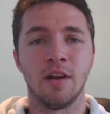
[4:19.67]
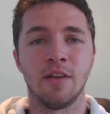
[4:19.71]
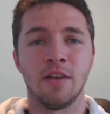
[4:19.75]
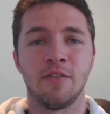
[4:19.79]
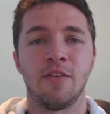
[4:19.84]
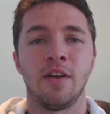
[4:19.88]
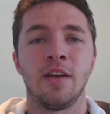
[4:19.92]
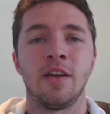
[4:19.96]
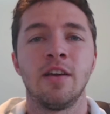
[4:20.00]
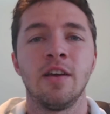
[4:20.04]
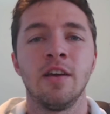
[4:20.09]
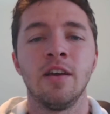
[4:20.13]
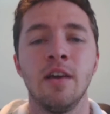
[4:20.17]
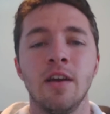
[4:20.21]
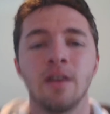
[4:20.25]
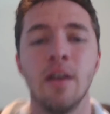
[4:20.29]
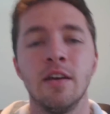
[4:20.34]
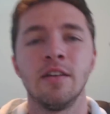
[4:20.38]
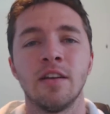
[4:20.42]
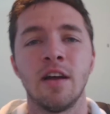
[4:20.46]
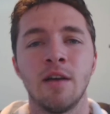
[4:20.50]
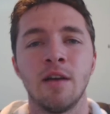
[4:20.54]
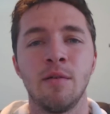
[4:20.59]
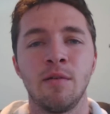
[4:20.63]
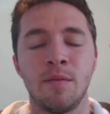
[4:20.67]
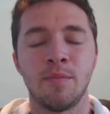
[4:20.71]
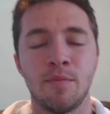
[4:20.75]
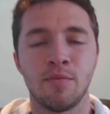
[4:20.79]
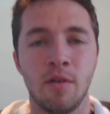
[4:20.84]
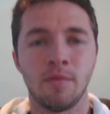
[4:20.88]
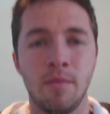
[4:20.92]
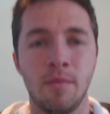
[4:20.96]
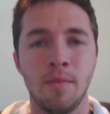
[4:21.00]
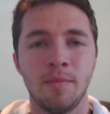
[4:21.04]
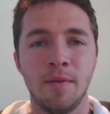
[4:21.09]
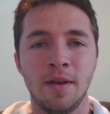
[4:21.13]
If I could, I would
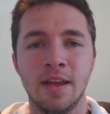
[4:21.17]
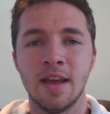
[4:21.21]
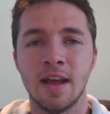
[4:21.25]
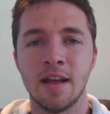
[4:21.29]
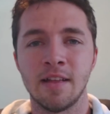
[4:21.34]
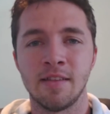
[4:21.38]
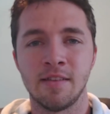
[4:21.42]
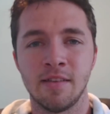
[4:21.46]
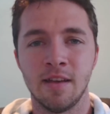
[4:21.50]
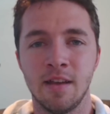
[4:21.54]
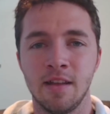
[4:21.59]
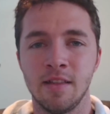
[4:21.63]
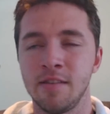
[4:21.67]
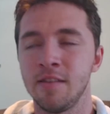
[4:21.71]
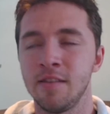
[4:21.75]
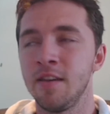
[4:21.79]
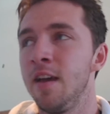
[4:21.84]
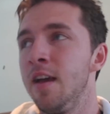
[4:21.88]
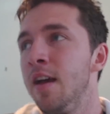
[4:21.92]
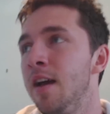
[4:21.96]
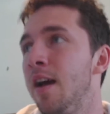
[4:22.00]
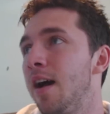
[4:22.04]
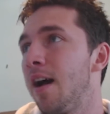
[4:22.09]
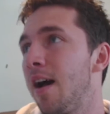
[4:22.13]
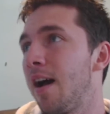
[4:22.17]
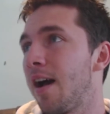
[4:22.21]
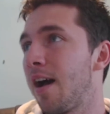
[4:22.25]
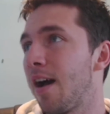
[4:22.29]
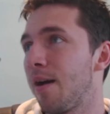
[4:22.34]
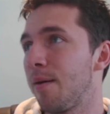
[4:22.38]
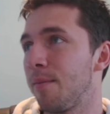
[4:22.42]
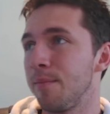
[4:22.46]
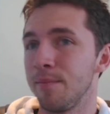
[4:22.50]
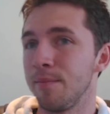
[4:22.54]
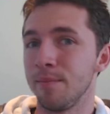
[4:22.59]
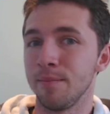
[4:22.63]
probably get it
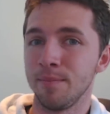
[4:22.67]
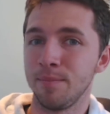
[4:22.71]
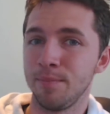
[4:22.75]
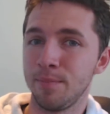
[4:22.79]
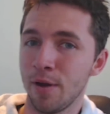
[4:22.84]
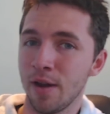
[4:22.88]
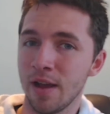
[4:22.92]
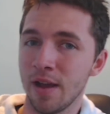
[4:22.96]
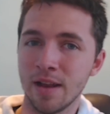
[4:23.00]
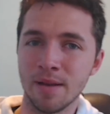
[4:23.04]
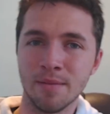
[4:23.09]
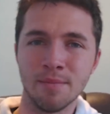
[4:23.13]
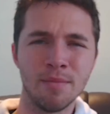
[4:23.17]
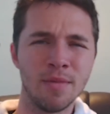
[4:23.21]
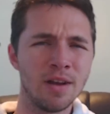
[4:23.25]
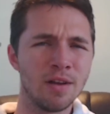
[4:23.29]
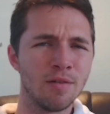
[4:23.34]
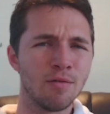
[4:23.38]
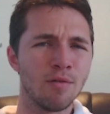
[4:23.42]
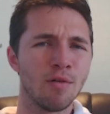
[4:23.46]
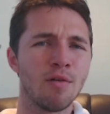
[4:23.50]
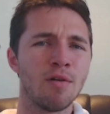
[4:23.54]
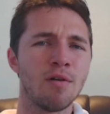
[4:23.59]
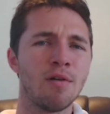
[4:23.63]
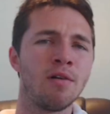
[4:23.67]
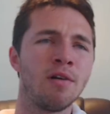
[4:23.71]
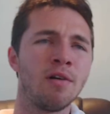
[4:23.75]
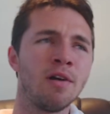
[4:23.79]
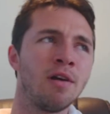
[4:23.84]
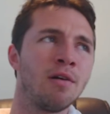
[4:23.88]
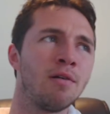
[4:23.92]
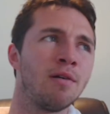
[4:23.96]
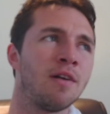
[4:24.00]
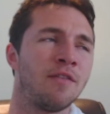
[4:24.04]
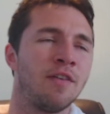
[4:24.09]
put in mineral oil.